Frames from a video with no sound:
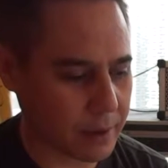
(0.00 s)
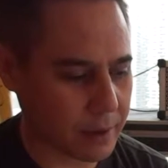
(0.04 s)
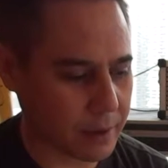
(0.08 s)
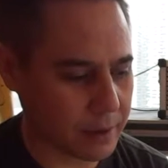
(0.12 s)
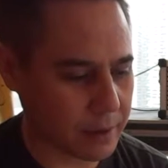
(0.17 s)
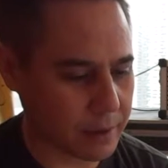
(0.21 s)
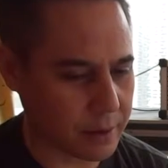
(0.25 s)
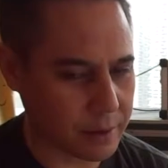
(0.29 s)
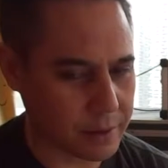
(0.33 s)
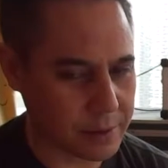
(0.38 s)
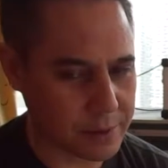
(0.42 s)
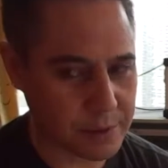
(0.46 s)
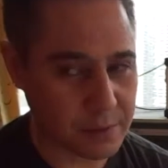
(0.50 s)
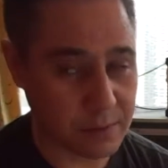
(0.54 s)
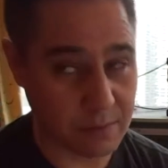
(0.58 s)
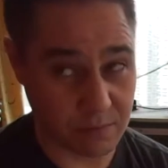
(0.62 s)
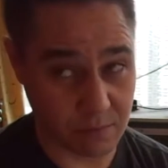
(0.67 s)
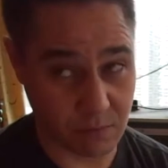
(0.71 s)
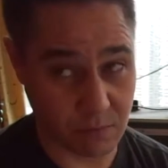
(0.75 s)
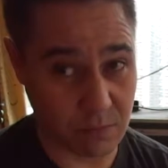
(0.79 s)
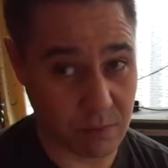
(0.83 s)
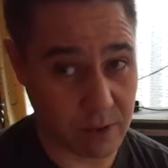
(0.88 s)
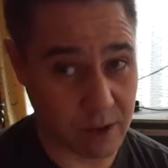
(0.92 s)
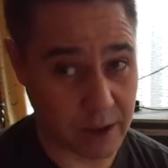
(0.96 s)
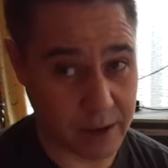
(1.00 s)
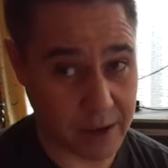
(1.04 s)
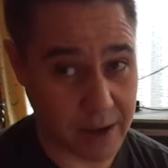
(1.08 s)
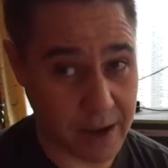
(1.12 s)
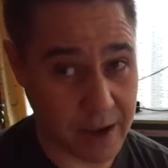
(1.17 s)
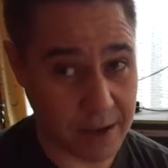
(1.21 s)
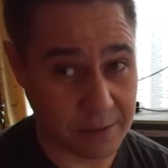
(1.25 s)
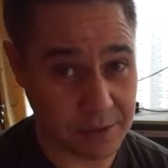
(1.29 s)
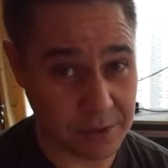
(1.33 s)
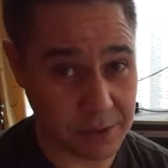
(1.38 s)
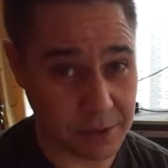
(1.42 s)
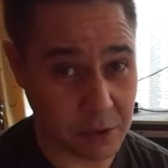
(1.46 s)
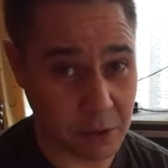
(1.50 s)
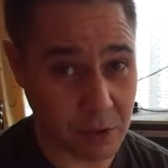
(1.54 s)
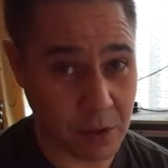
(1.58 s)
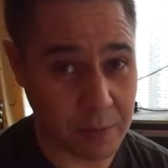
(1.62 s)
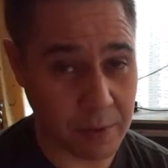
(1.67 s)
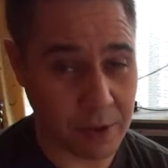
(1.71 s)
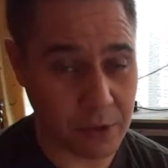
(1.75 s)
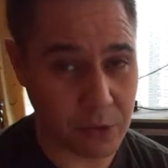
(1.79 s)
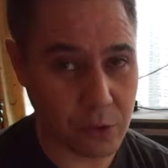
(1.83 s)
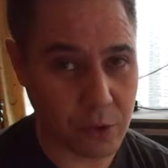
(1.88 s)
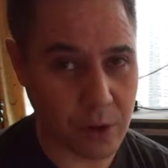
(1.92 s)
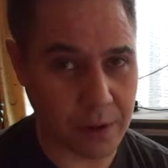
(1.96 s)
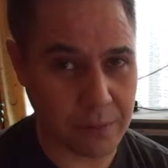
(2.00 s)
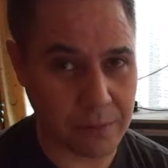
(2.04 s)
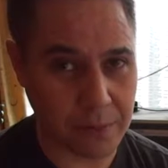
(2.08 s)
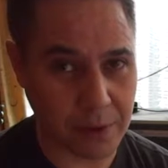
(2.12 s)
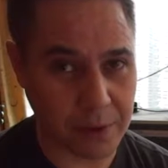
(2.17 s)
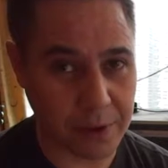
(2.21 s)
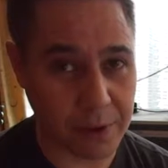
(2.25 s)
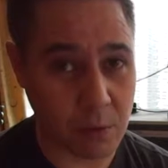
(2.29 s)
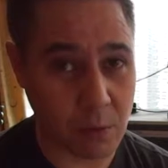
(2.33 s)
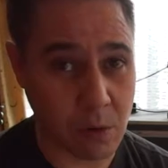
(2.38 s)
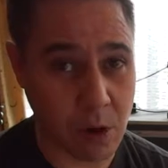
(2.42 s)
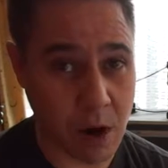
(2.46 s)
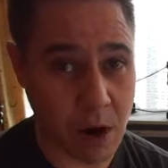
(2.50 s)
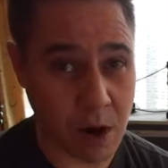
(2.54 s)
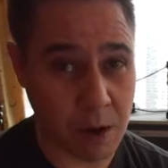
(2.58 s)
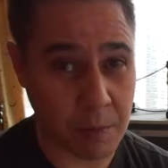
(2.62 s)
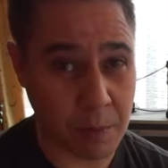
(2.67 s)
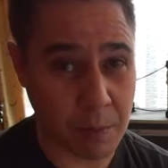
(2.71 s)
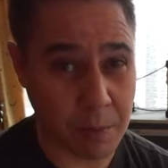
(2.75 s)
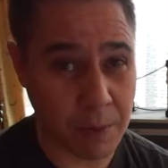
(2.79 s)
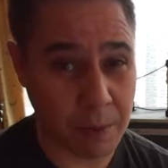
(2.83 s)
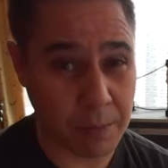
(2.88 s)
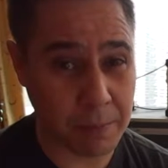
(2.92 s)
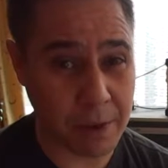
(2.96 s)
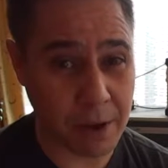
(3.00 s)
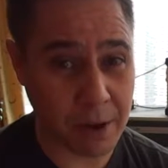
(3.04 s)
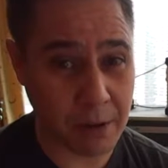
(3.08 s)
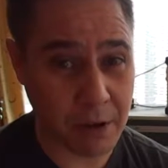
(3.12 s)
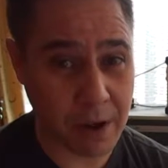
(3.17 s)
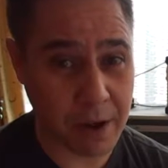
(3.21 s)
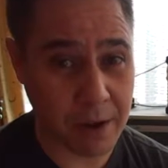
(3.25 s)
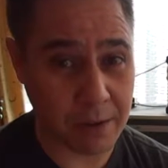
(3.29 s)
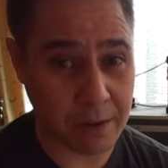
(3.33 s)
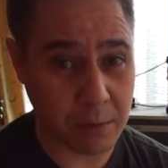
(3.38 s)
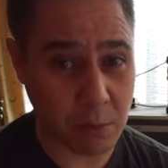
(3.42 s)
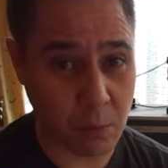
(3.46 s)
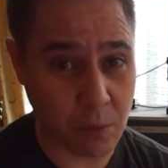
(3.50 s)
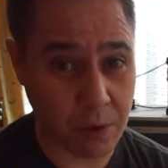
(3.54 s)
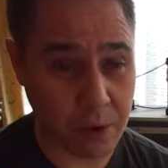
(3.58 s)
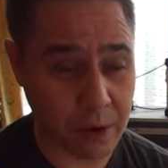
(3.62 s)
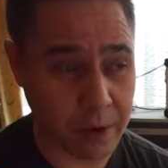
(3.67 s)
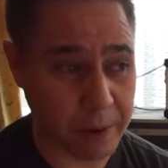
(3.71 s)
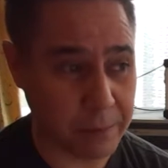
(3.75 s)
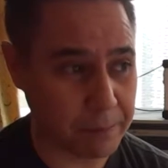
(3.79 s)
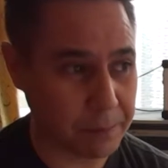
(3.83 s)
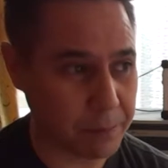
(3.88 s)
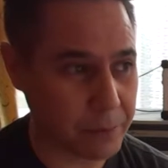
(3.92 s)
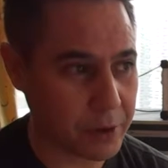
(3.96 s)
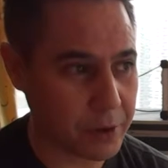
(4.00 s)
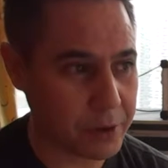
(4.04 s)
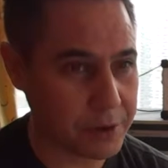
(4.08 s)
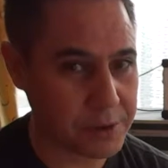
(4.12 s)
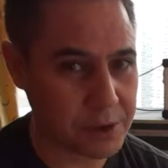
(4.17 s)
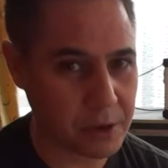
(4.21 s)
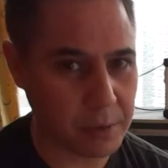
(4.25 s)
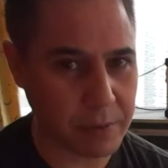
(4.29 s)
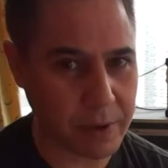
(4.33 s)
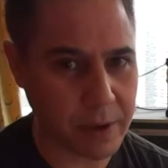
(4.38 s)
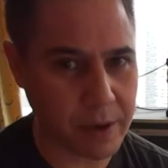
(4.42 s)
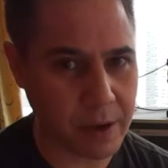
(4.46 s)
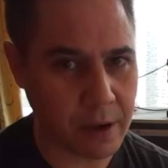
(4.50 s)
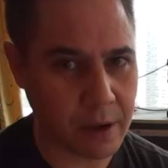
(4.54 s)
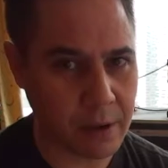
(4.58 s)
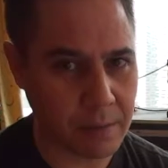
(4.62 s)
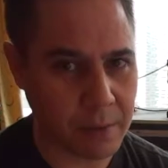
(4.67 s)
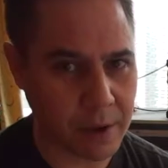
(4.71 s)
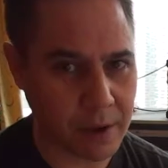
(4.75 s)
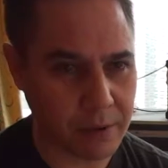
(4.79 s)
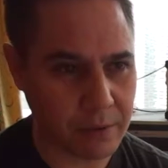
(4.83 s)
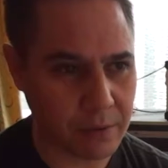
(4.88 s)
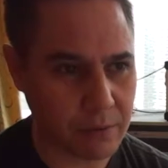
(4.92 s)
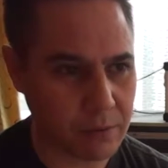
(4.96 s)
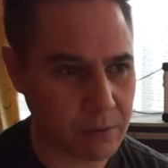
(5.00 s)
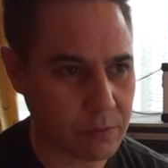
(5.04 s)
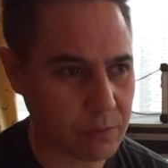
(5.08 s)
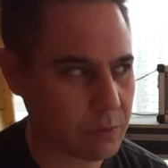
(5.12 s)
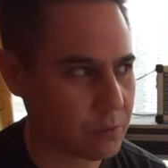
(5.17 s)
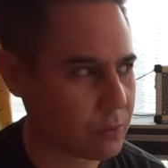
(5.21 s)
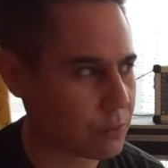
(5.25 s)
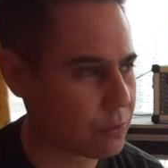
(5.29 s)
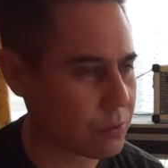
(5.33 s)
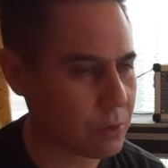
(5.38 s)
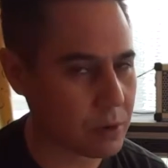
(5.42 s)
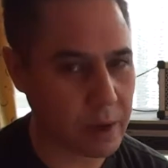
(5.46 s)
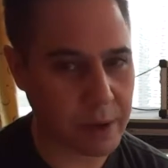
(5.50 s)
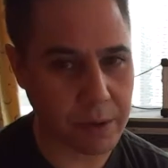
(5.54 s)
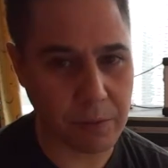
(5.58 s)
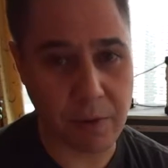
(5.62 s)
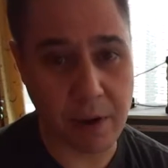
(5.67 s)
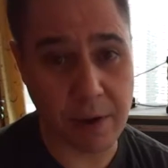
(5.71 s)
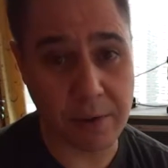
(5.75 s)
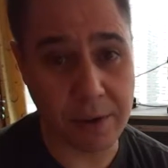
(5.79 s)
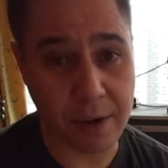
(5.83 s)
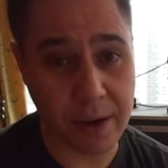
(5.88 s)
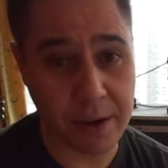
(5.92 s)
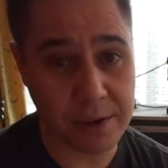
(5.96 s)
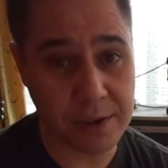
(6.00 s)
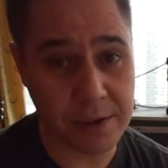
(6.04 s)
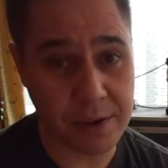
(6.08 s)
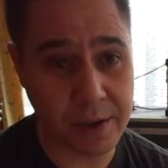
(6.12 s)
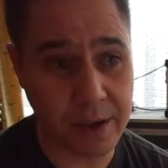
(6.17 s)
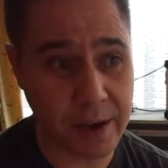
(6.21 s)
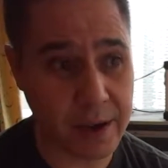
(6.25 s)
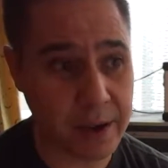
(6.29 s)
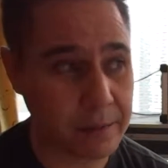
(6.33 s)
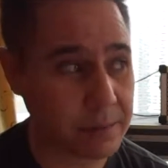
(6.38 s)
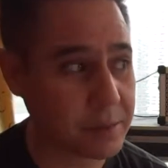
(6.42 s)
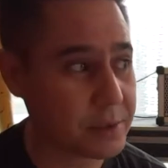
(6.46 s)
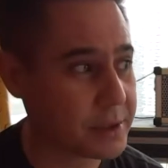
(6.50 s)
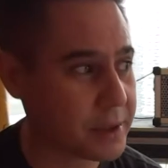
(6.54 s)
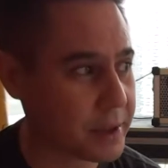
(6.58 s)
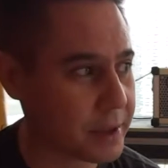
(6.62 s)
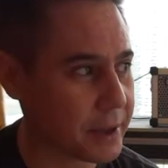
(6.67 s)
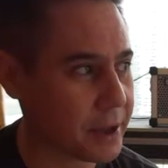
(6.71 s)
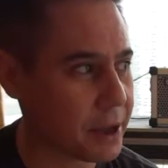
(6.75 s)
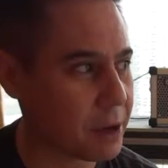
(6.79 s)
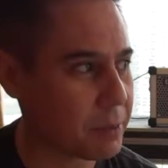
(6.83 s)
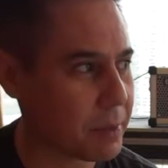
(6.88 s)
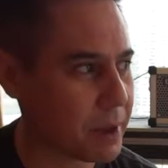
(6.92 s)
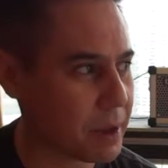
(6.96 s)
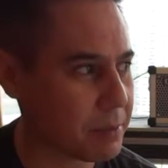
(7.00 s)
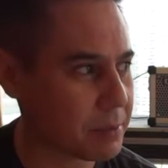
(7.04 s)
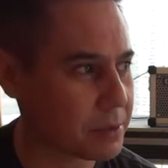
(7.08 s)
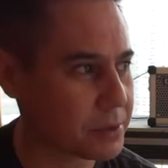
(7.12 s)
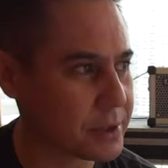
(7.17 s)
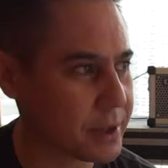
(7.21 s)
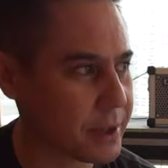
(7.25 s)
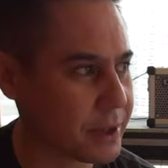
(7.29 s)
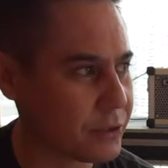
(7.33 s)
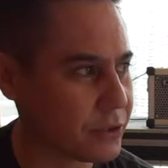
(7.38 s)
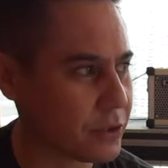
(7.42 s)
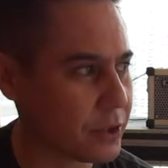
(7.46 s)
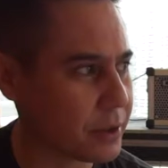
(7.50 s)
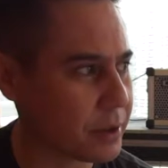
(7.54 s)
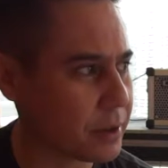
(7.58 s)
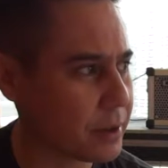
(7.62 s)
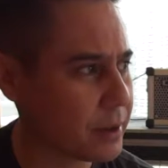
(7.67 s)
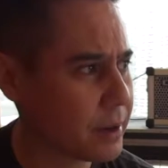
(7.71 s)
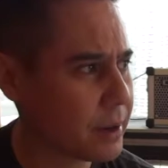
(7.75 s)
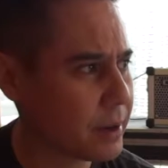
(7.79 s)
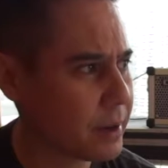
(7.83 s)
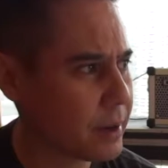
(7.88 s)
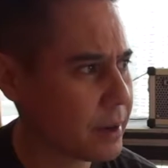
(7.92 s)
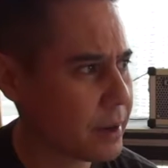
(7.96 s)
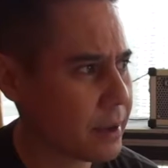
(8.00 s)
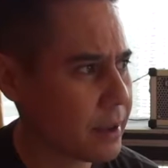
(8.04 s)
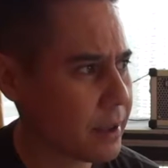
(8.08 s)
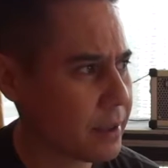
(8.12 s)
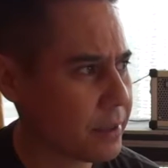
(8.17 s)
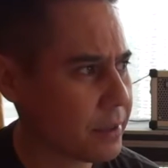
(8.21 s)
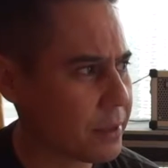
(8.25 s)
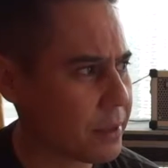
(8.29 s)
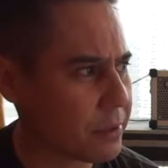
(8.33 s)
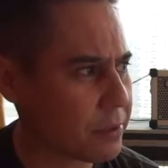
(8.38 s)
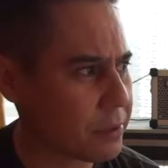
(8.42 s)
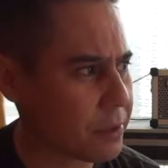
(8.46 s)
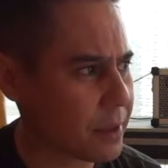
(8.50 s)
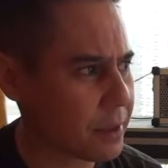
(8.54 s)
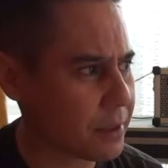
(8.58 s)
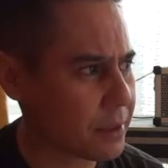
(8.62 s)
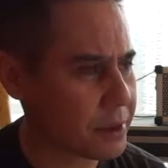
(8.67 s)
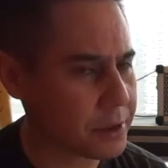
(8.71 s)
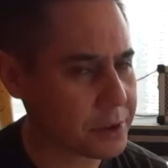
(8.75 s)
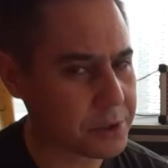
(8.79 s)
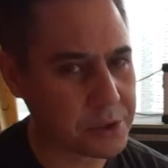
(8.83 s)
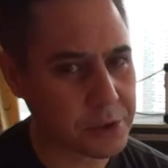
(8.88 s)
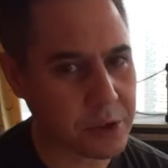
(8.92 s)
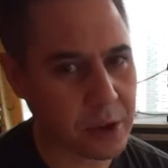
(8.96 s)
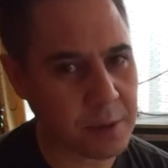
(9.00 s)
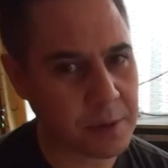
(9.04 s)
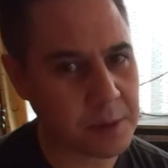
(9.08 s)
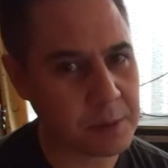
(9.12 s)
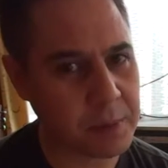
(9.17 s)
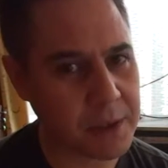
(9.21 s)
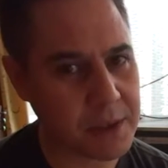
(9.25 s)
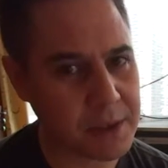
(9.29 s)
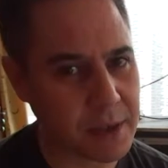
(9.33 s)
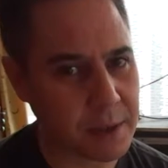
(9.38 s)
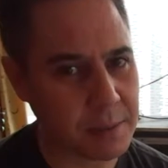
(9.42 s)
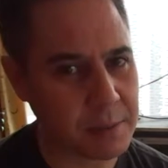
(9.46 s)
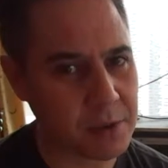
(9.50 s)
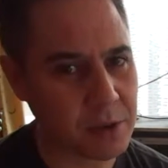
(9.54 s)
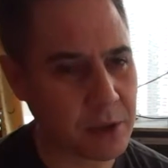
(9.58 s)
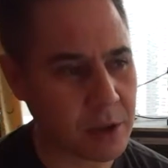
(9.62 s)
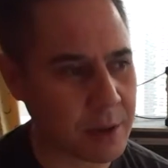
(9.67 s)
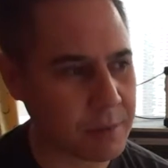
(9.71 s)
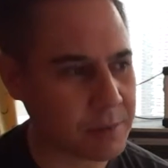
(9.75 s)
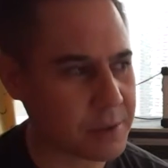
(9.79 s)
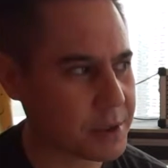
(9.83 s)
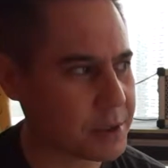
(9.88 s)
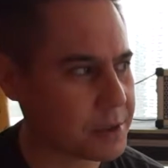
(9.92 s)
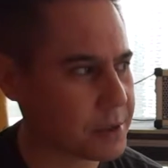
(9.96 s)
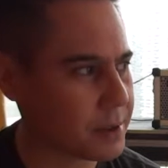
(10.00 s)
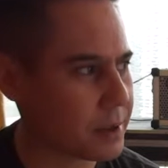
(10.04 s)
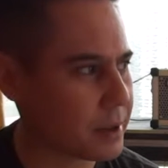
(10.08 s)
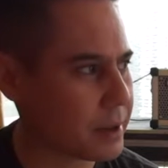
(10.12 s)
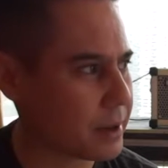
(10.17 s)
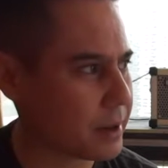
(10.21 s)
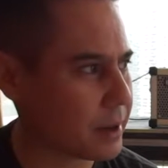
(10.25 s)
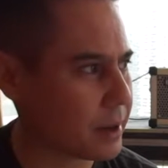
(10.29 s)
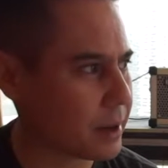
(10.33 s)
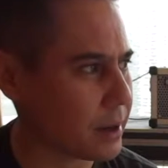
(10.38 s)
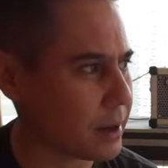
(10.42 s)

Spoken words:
it's really hard to do. I've been trying for a little while. I'm a bit better at it than what I used to be. I've been trawling around the internet and seeing how people teach it. The thing that disturbs me sometimes is that